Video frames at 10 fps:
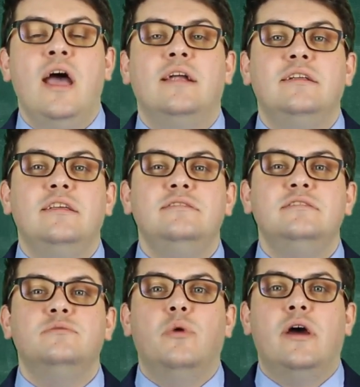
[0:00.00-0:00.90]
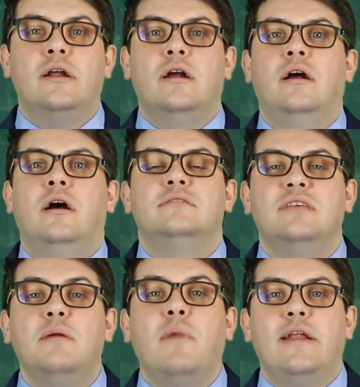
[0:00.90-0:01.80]
This is where
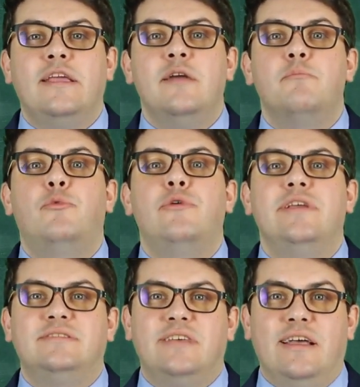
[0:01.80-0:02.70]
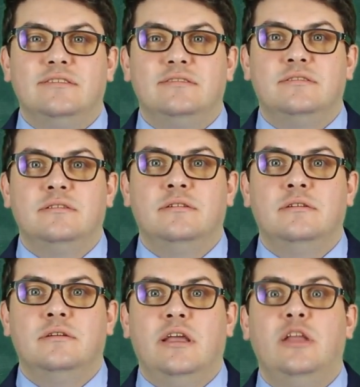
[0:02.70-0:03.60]
somebody presents
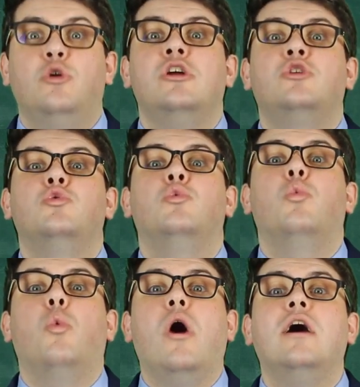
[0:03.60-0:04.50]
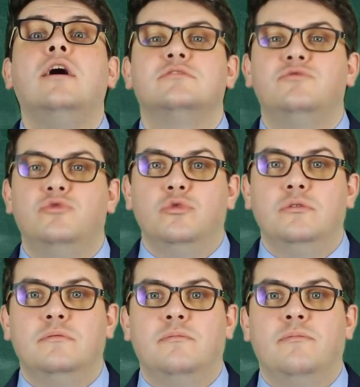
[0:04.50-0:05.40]
in order to walk us
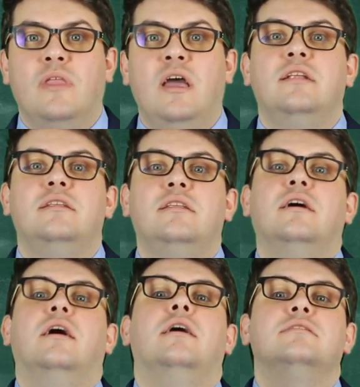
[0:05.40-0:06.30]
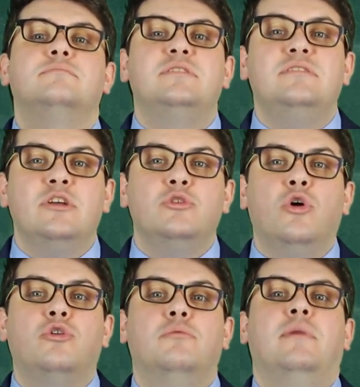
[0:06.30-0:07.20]
through the specific
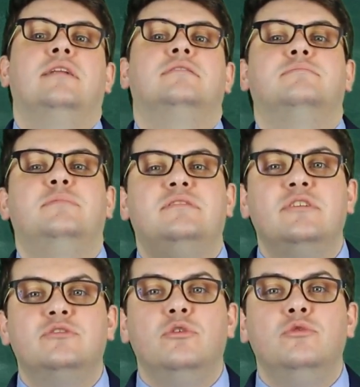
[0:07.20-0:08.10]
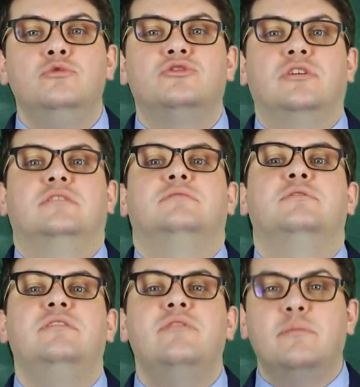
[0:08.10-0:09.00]
document, specific solution,
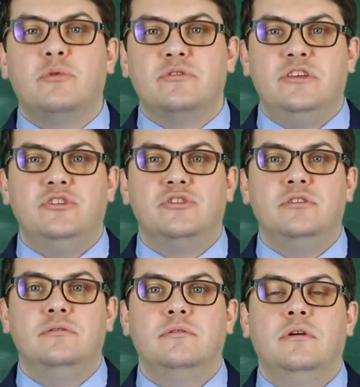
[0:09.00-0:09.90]
specific procedure,